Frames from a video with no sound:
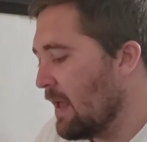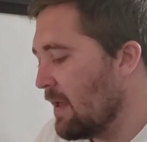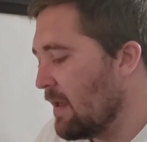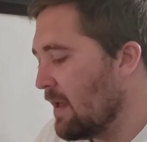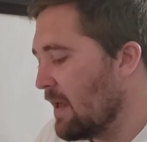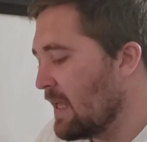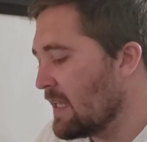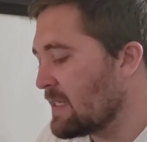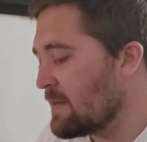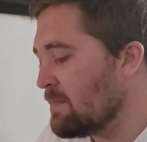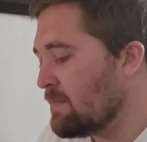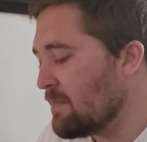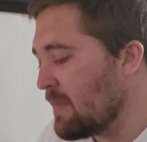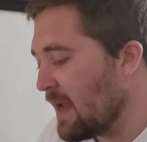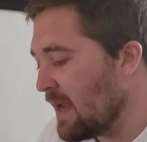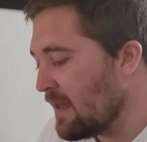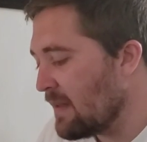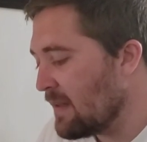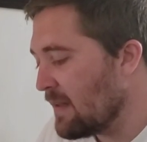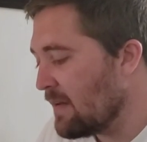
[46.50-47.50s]
It's
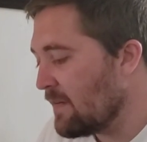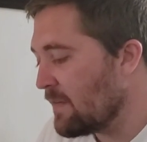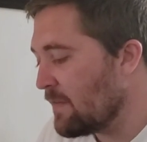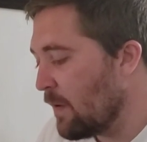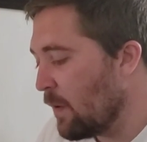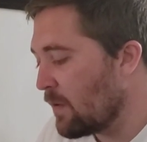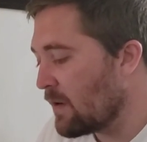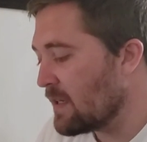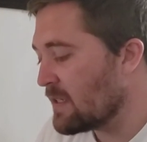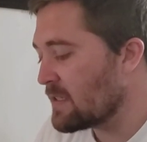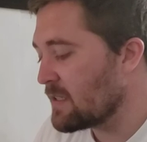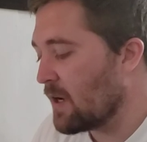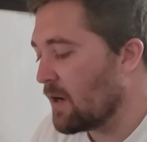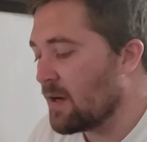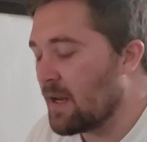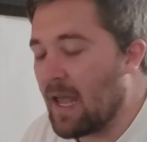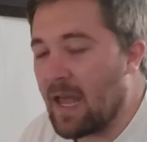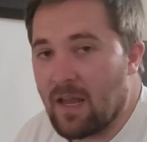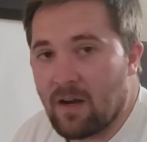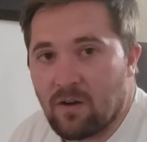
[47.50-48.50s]
mainly focused on
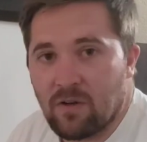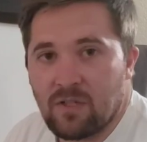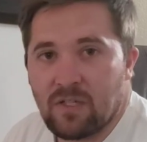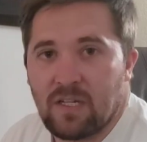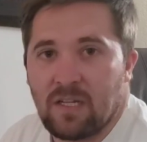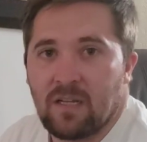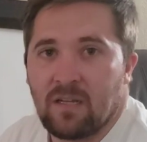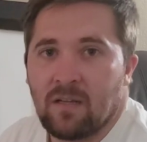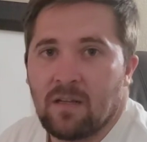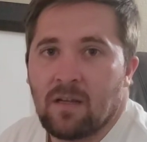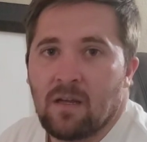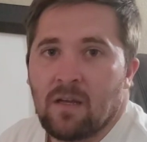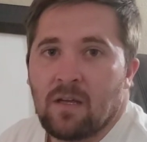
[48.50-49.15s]
energy.